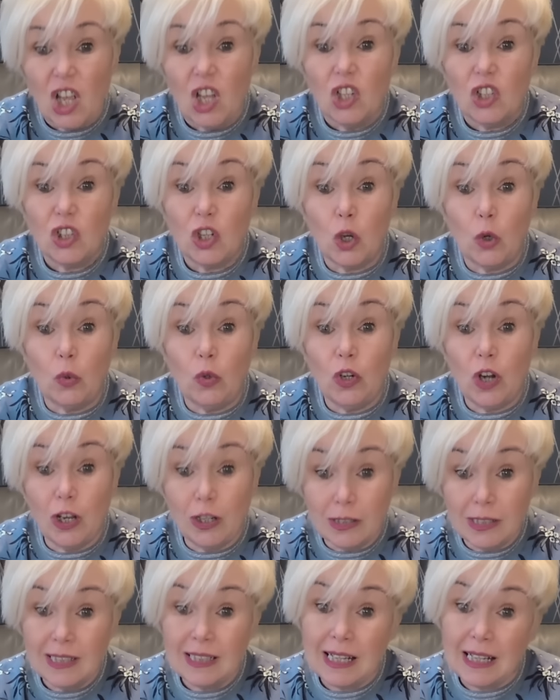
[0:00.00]
So
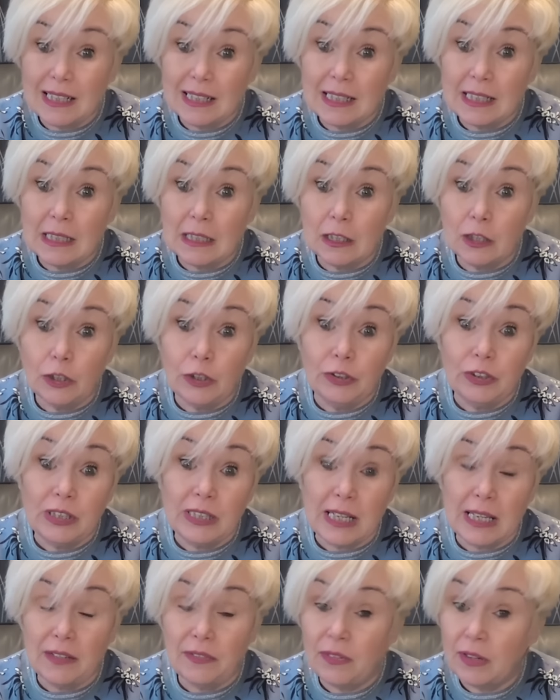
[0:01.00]
not as size
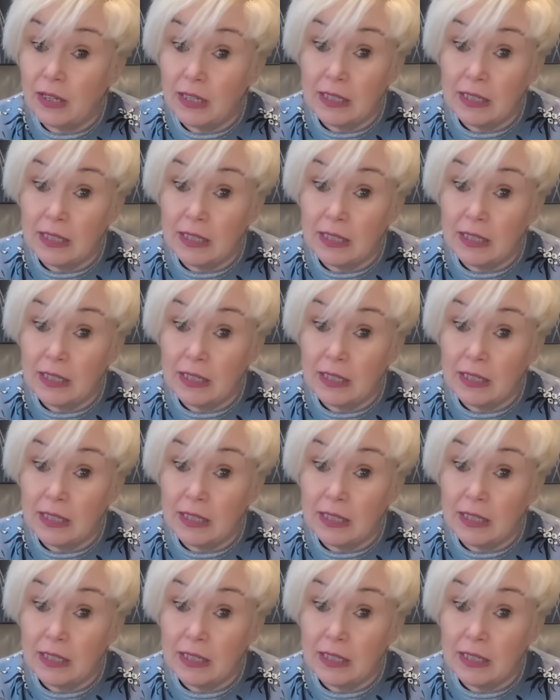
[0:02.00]
inclusive